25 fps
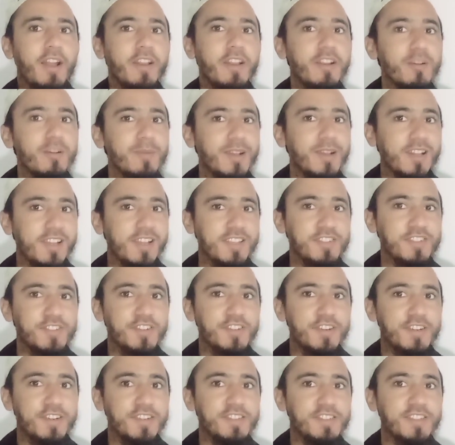Honorable
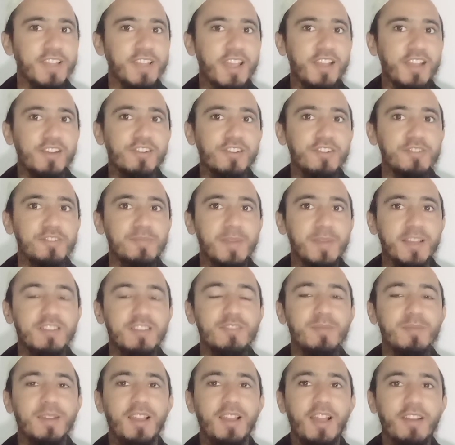listeners and
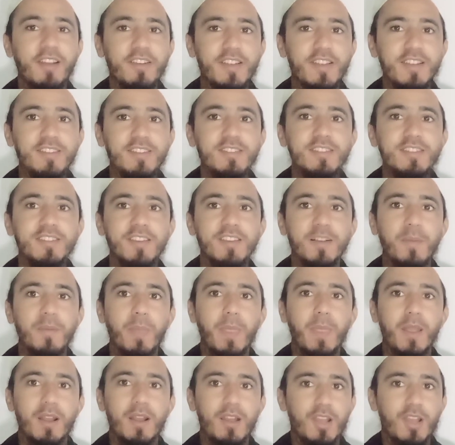respectable audience,
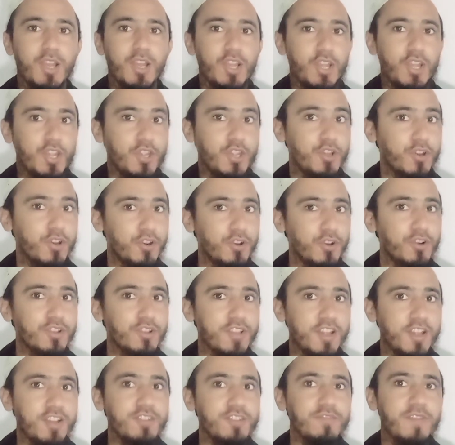you know
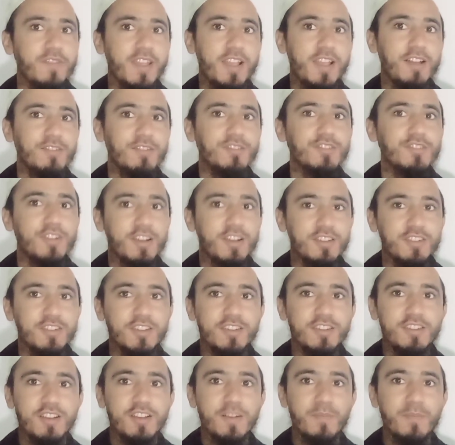that we have
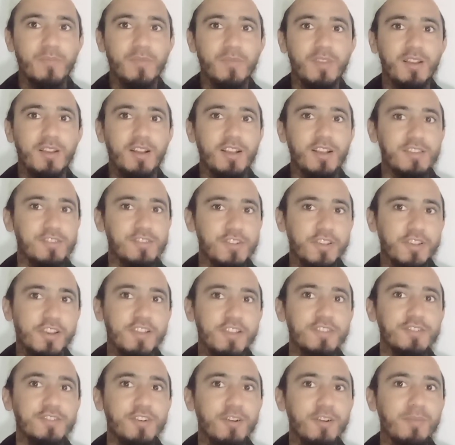started a
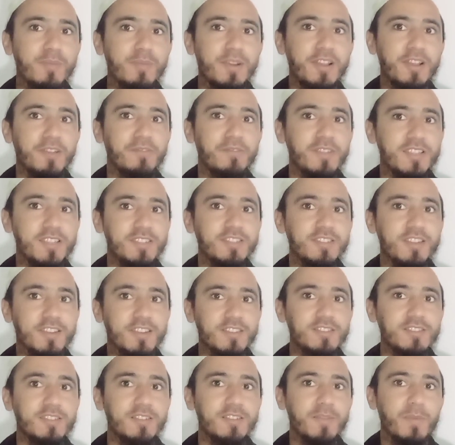series of
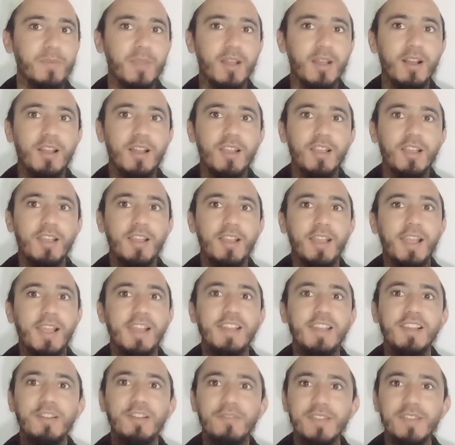linguistics.
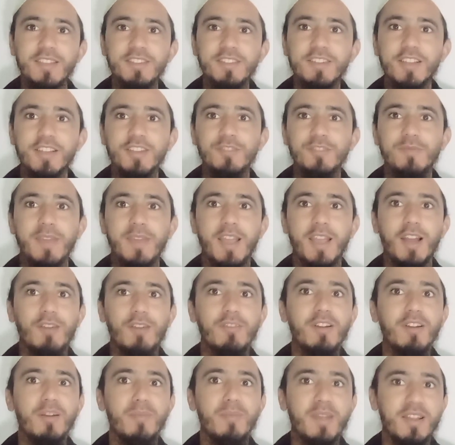In linguistics, we
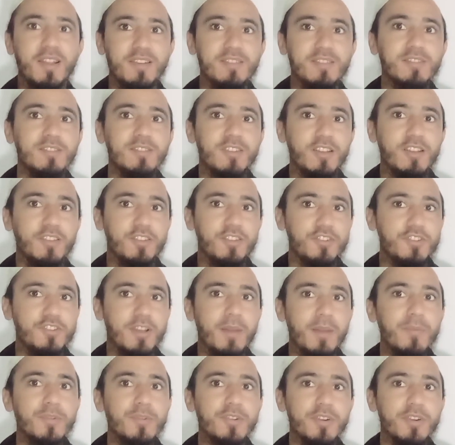have commenced the
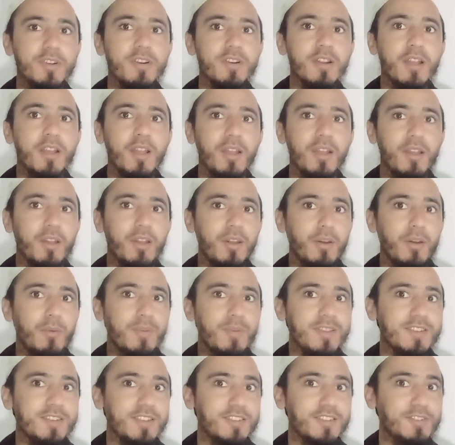chapter
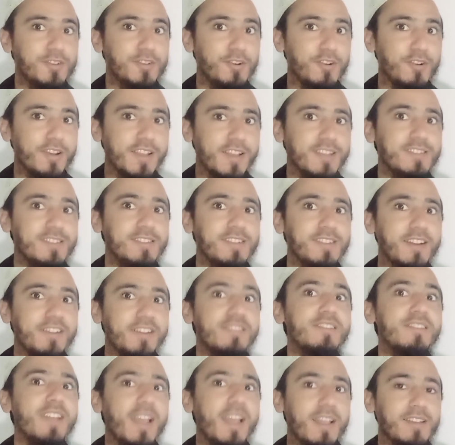which is known as
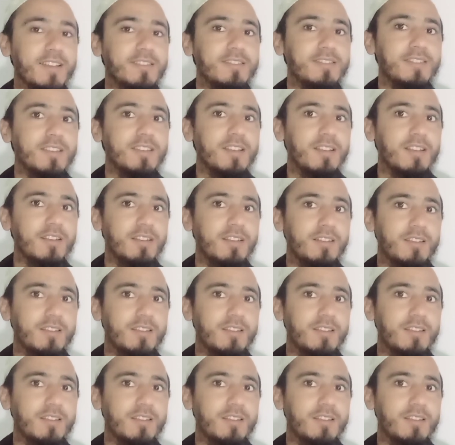syntax.